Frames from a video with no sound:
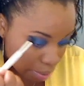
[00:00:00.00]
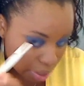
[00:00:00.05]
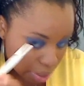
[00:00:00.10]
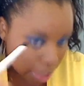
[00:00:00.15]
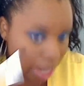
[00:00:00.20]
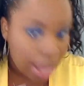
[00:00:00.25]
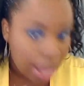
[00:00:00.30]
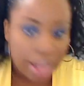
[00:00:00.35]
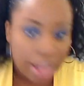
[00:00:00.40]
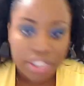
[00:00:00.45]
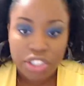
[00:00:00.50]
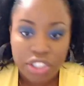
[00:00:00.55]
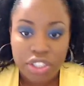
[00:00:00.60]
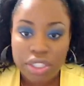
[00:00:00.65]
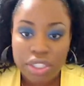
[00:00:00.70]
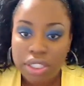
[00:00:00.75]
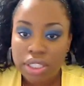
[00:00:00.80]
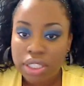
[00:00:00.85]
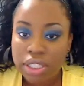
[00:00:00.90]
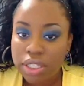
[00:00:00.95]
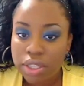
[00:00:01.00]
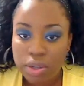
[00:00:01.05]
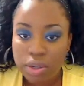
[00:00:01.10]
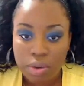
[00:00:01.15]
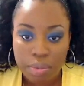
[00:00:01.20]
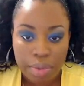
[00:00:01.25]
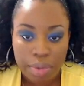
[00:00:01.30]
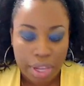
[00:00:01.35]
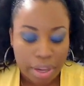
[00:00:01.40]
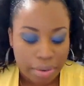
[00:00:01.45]
but it adds just a
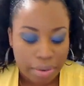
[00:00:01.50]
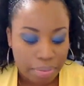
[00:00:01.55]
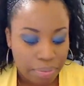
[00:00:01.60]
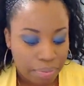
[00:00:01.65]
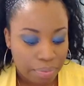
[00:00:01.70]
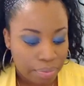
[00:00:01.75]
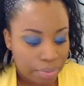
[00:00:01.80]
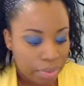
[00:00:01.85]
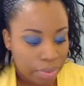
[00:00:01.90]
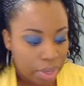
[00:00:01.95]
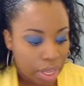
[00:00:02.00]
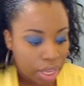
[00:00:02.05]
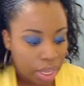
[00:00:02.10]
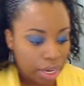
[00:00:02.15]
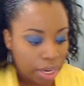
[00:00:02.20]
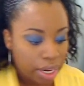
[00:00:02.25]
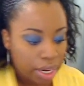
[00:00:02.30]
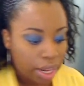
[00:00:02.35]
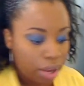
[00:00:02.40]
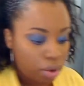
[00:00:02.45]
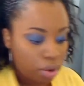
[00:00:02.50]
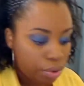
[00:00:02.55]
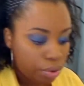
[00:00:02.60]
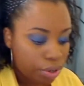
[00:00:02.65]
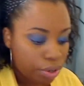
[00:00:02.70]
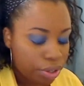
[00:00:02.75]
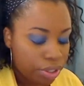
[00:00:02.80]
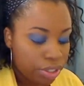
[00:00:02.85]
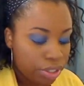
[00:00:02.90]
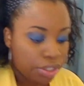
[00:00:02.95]
little bit. Now what
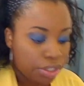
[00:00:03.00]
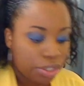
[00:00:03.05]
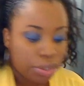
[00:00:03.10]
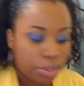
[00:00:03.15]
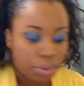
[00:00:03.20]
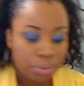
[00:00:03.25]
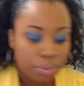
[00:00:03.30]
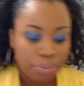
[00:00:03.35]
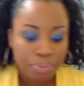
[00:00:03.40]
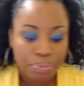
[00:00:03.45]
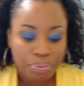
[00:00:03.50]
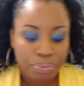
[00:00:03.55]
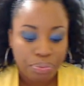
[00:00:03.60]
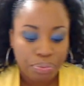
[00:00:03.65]
we're going to do